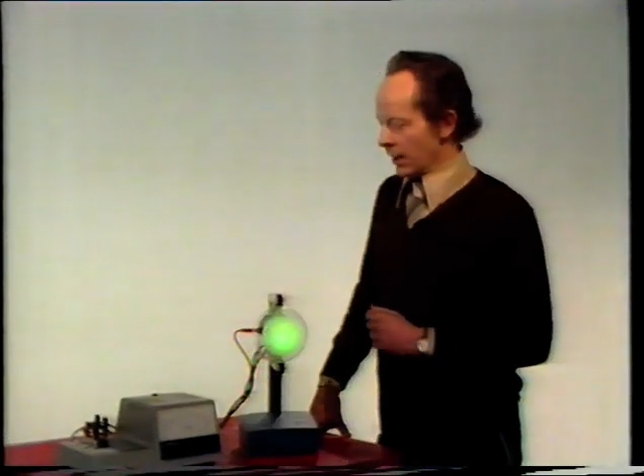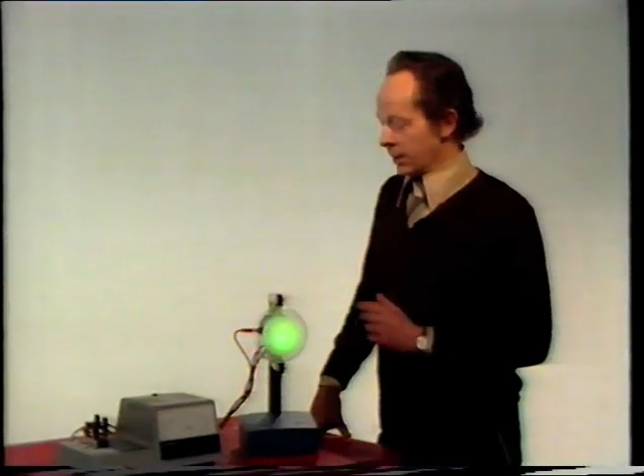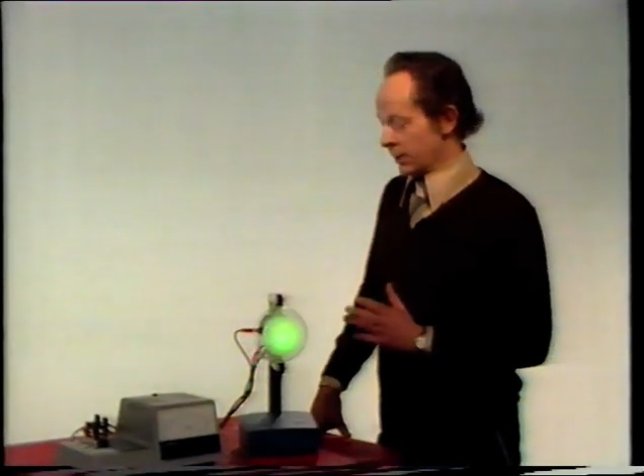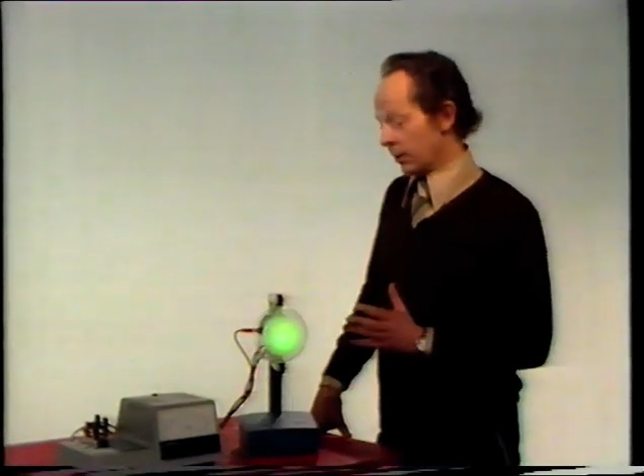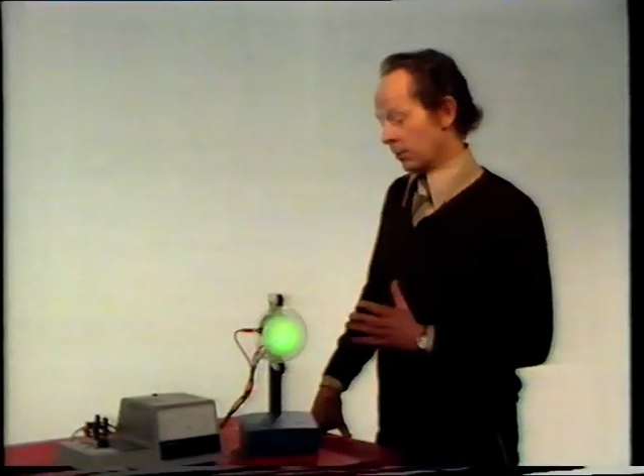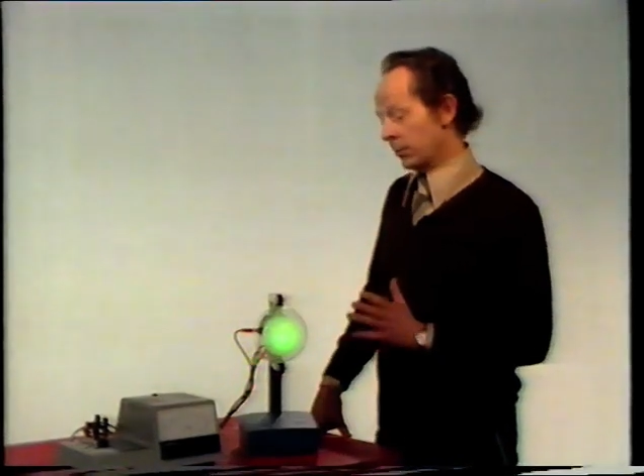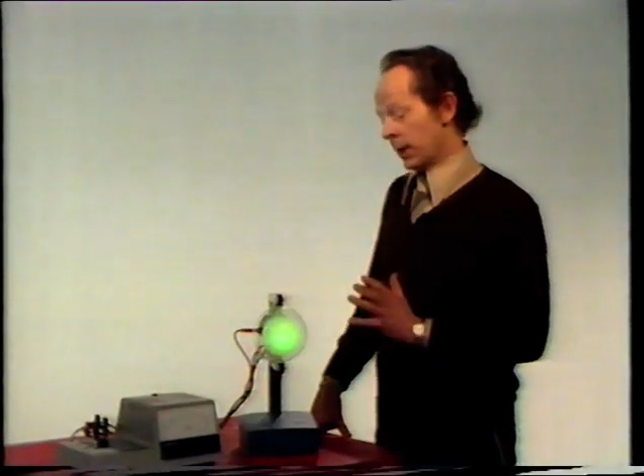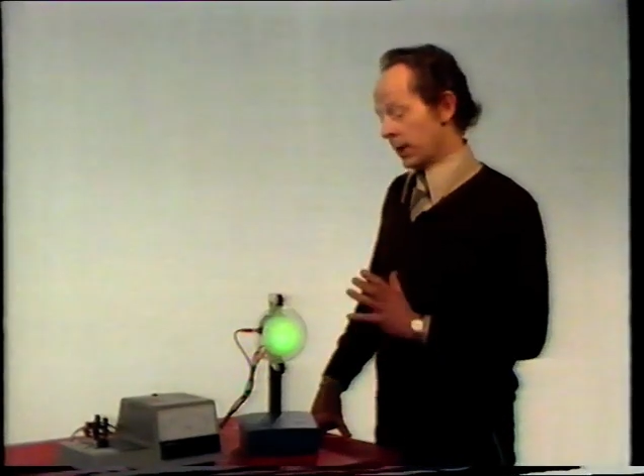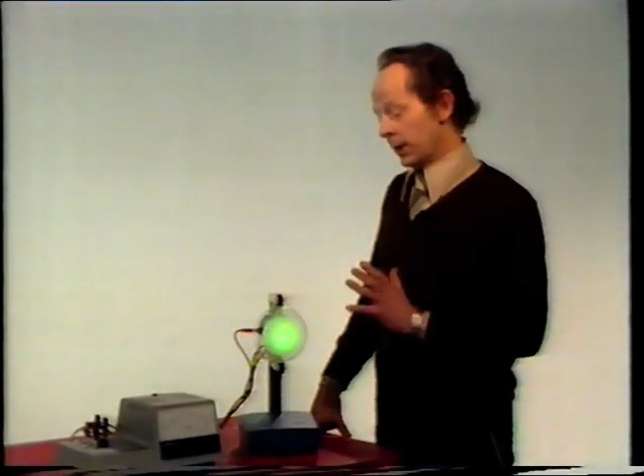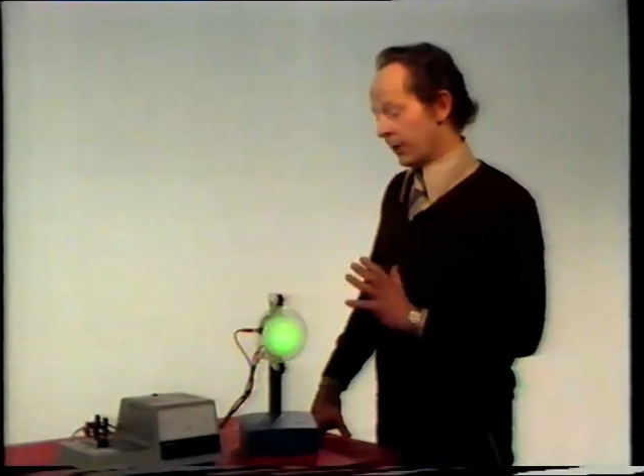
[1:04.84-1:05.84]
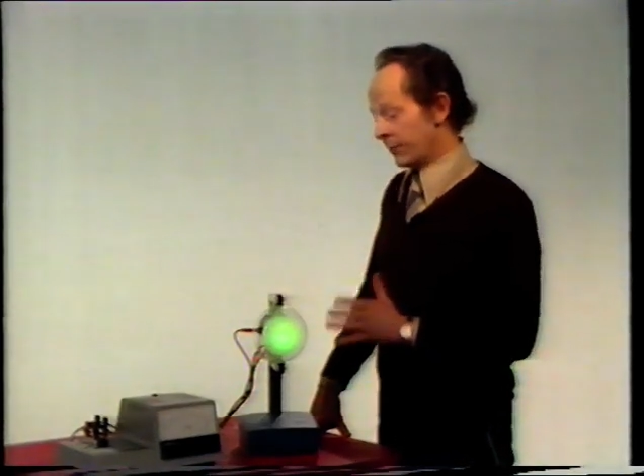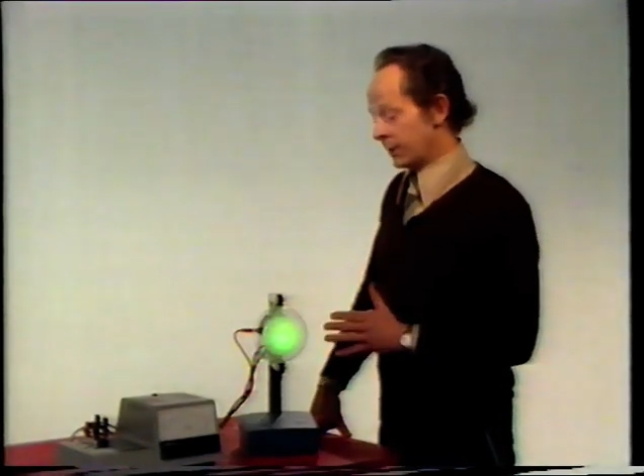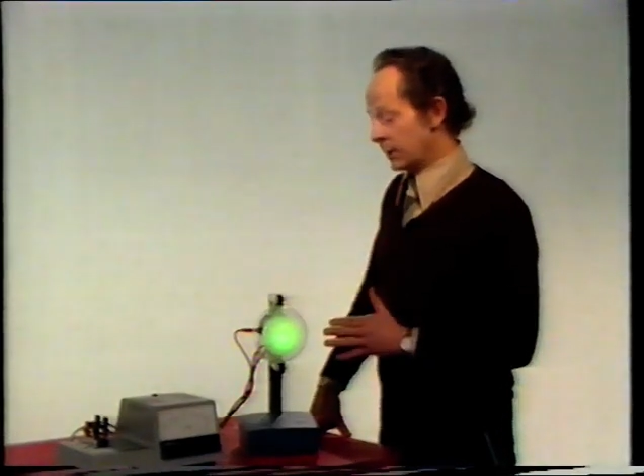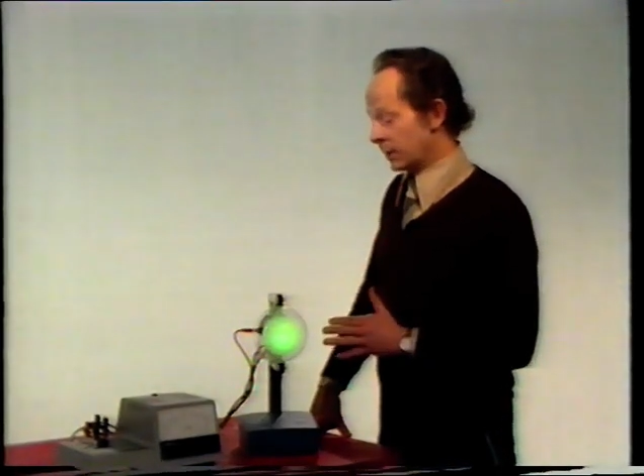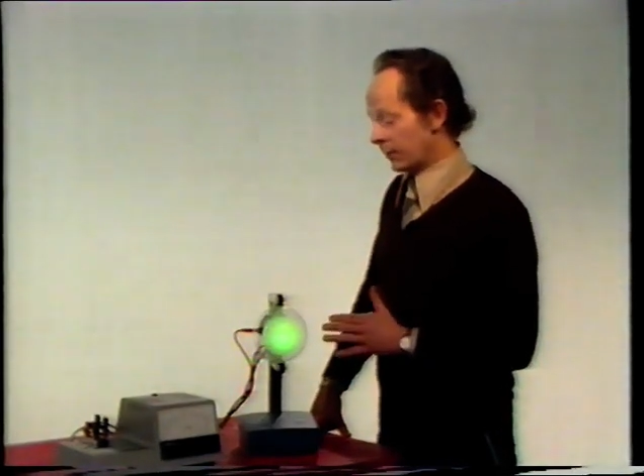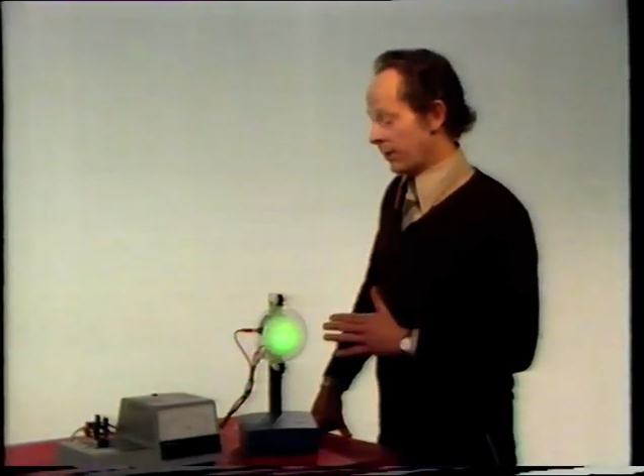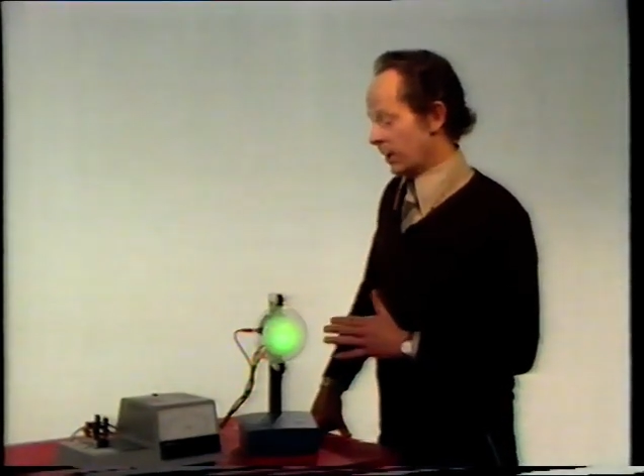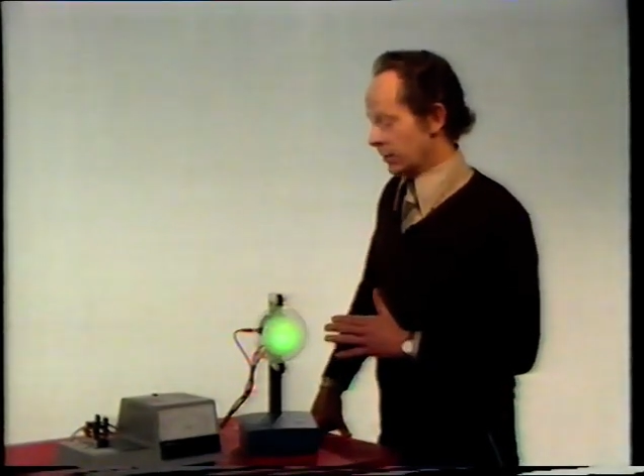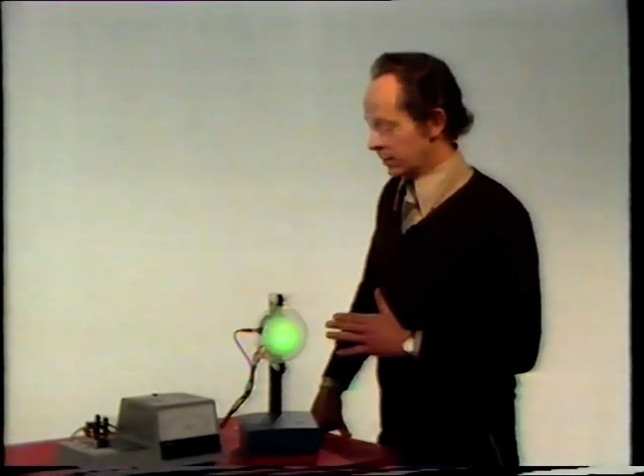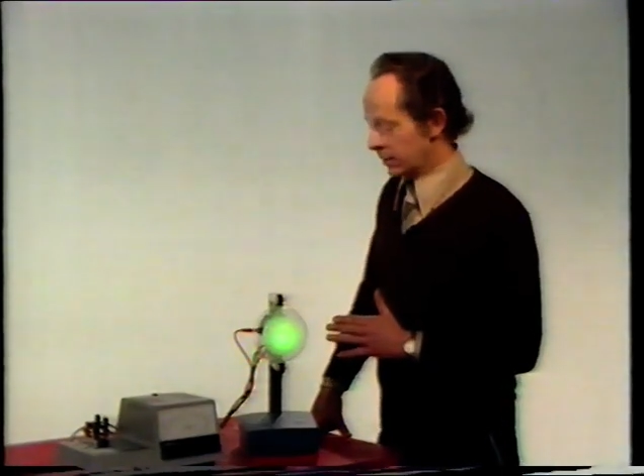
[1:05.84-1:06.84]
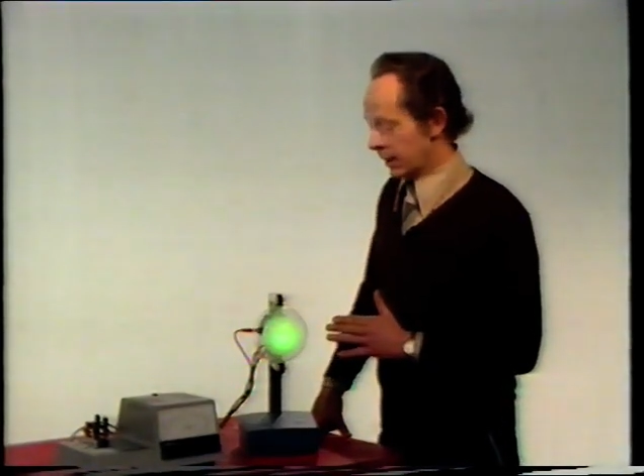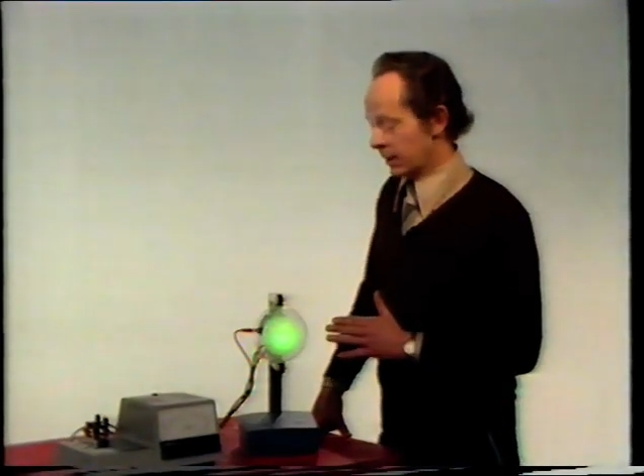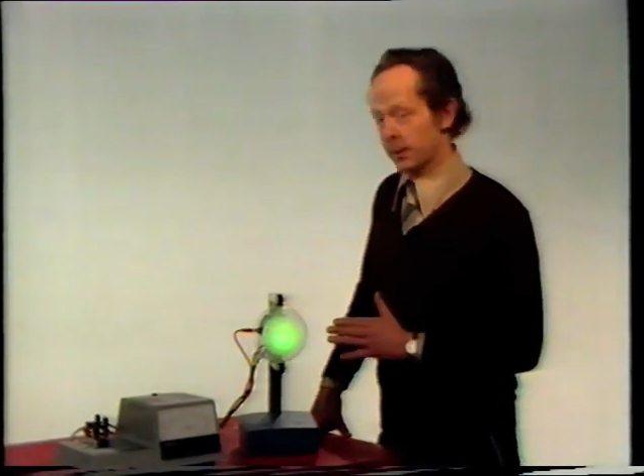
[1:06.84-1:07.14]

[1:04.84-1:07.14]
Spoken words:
So, if this is a diffraction